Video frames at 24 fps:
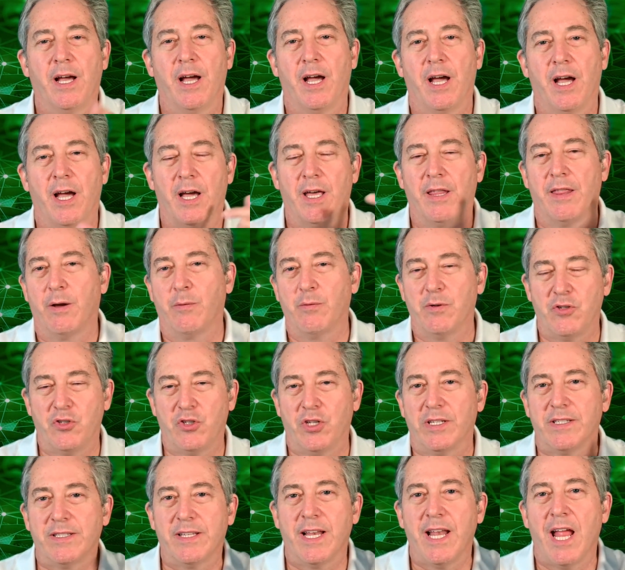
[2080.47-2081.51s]
that
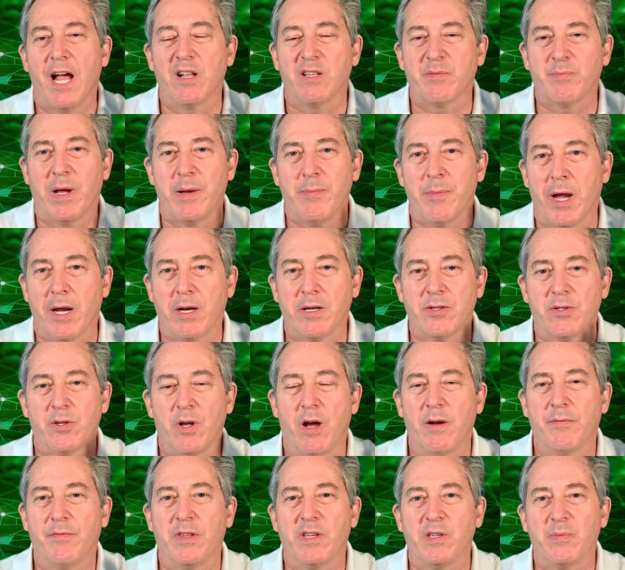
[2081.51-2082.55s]
was just announced by
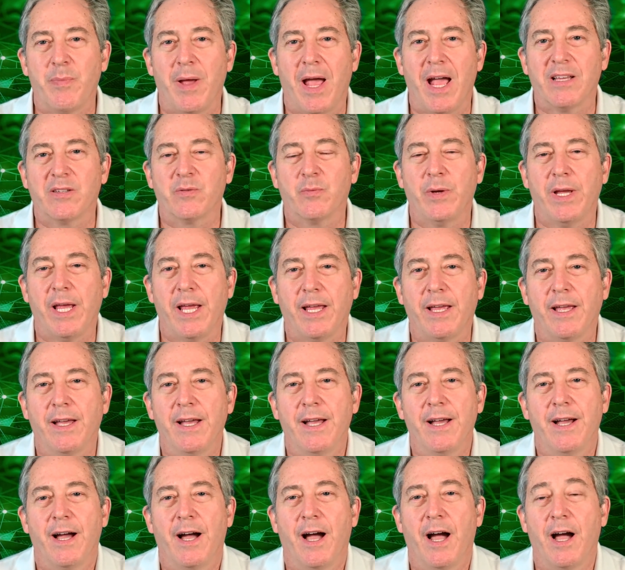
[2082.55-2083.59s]
Microsoft this past
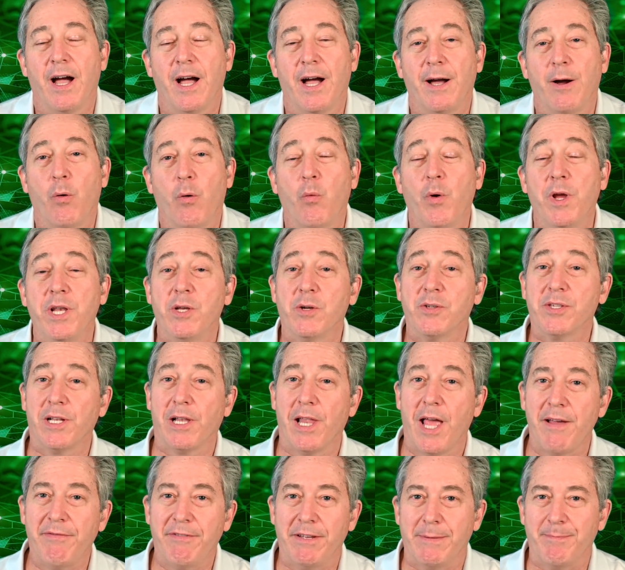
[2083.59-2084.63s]
week,
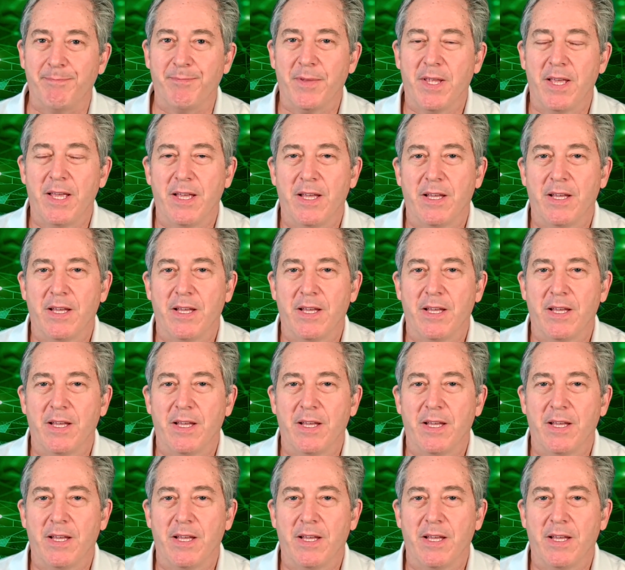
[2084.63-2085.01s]
Windows 11.